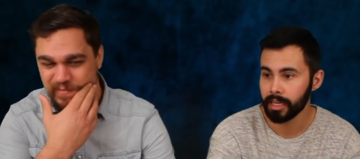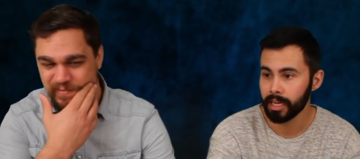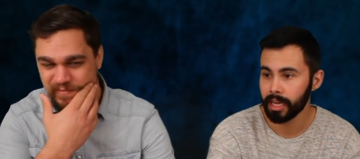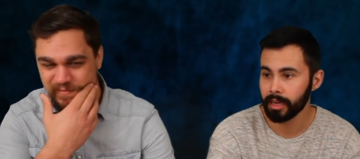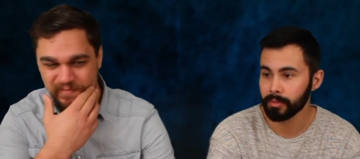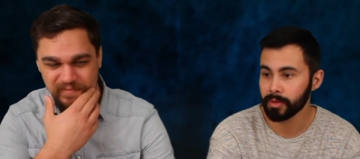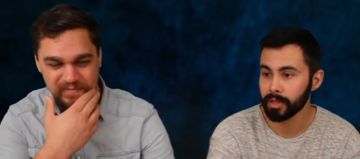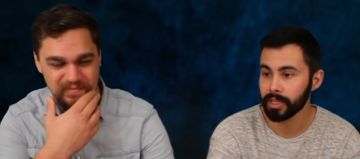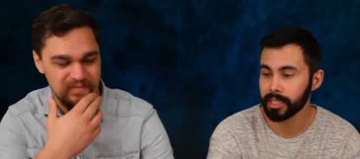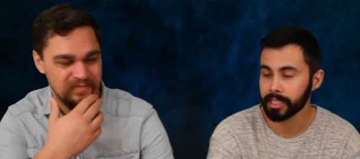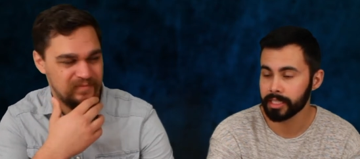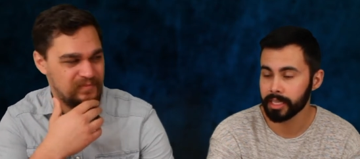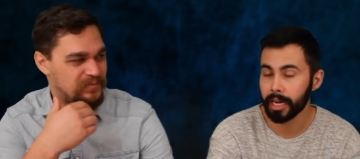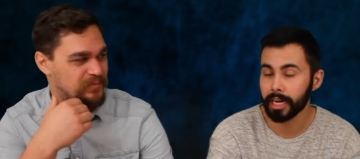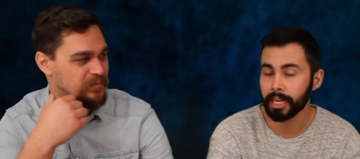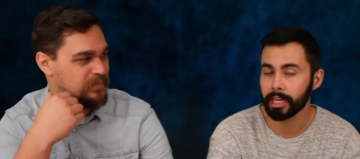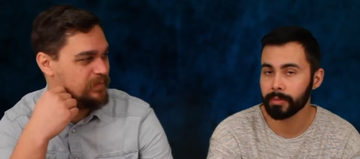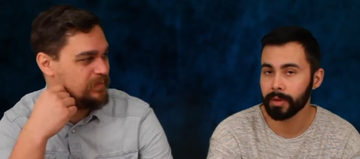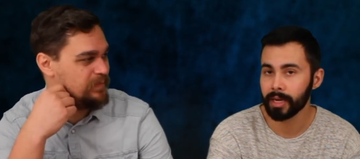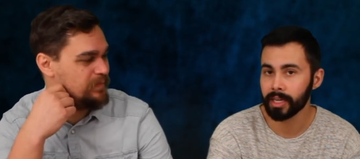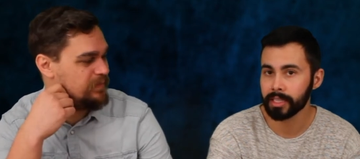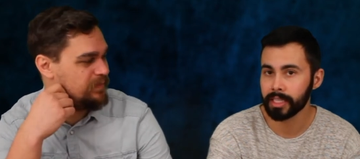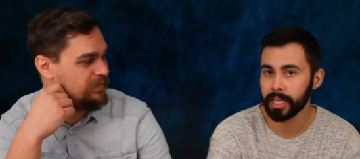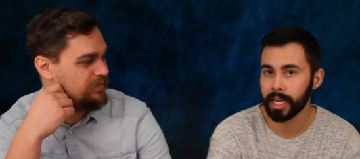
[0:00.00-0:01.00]
Speaker 1: I'm really excited
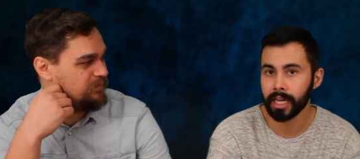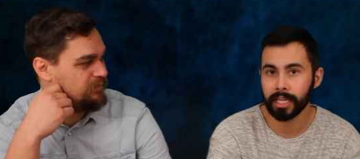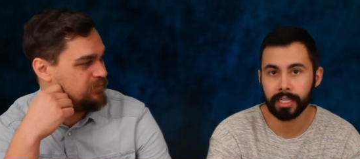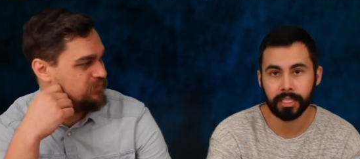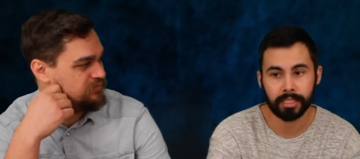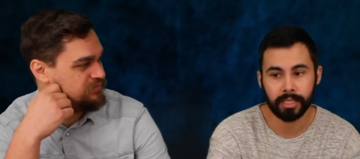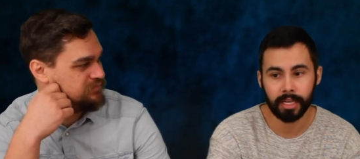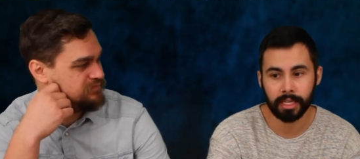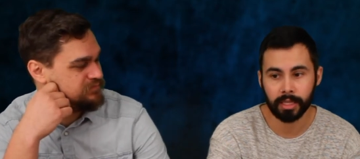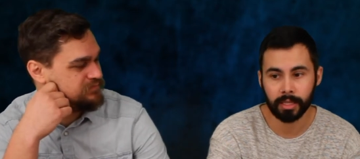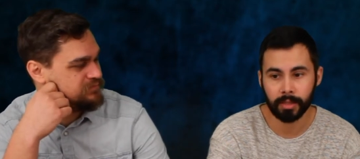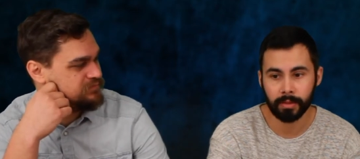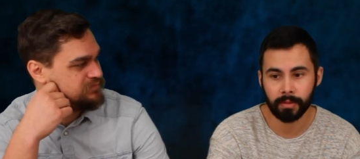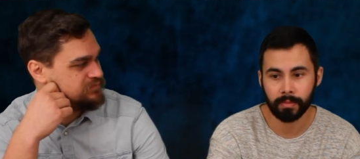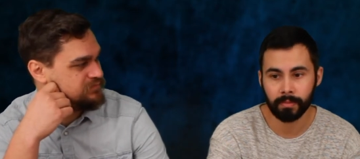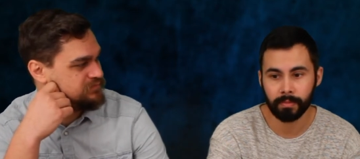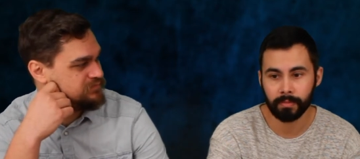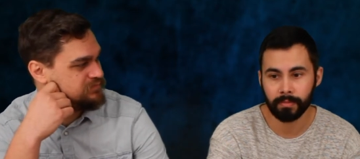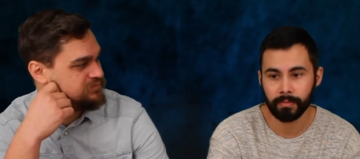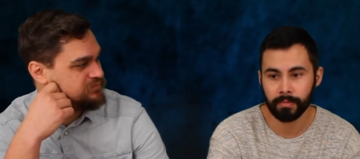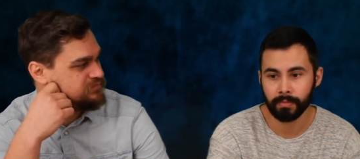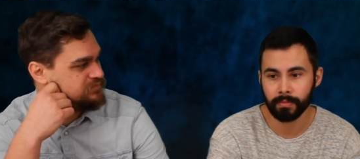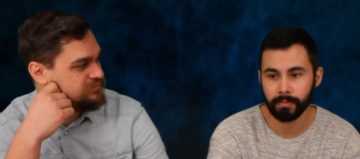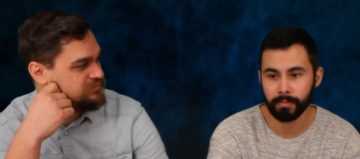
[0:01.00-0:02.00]
about that. It's not the
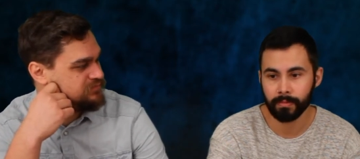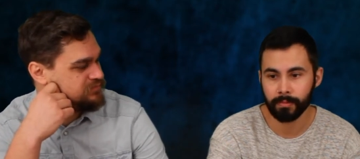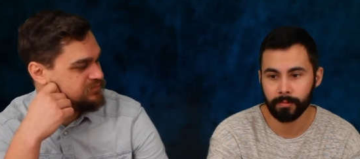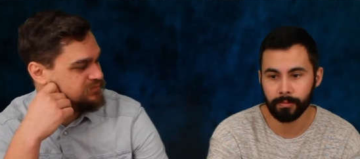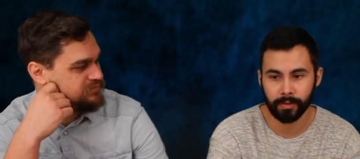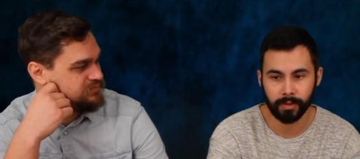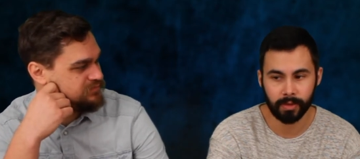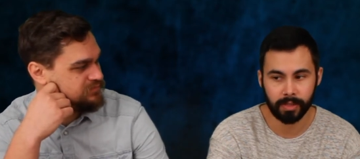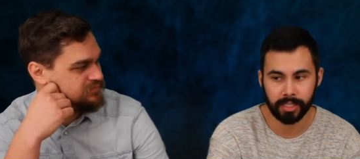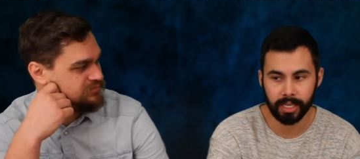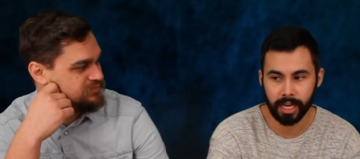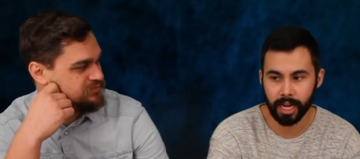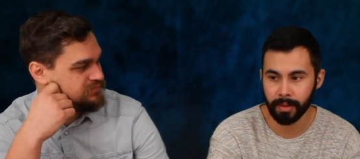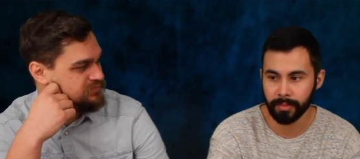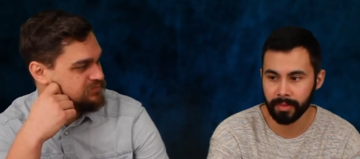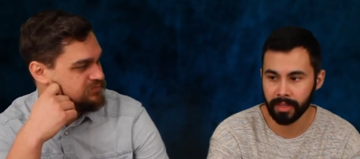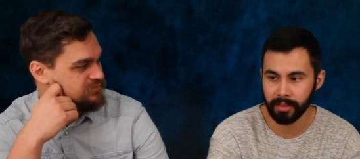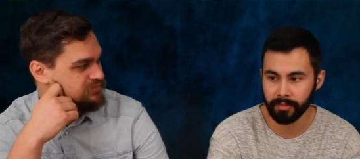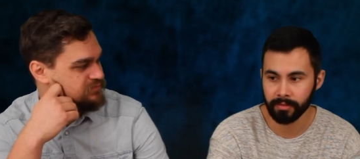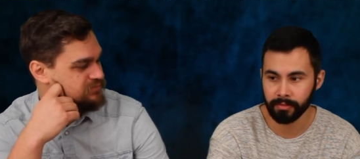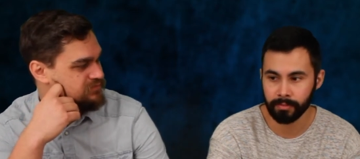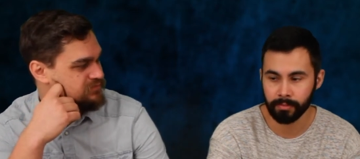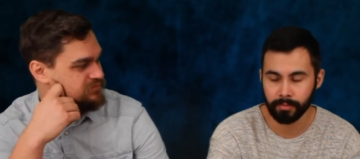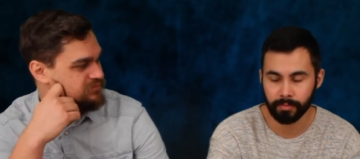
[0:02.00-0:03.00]
first time
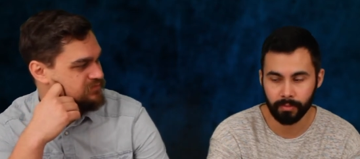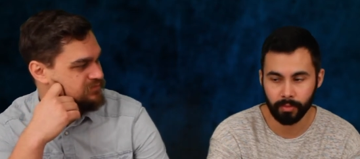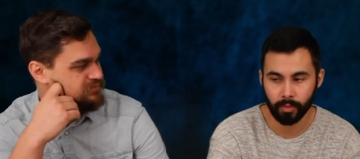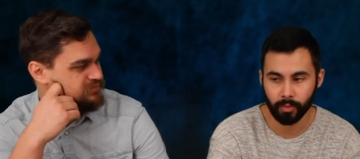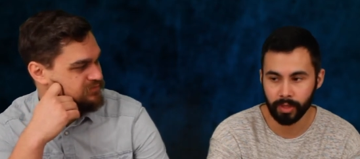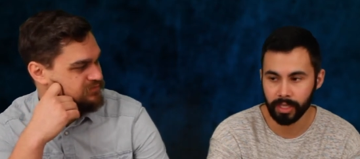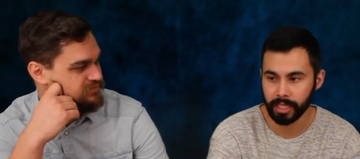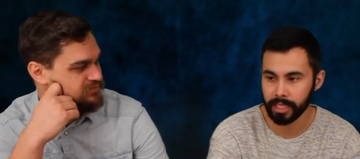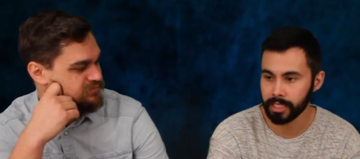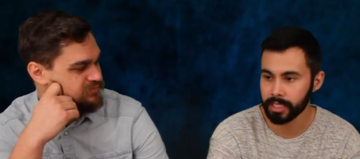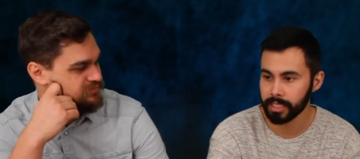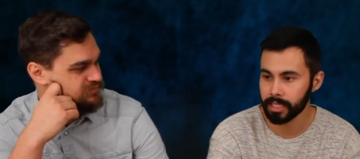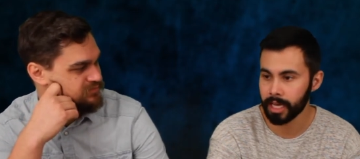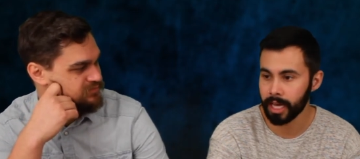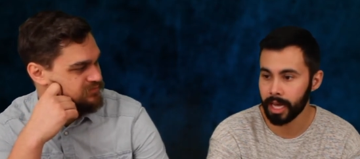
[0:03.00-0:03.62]
they've released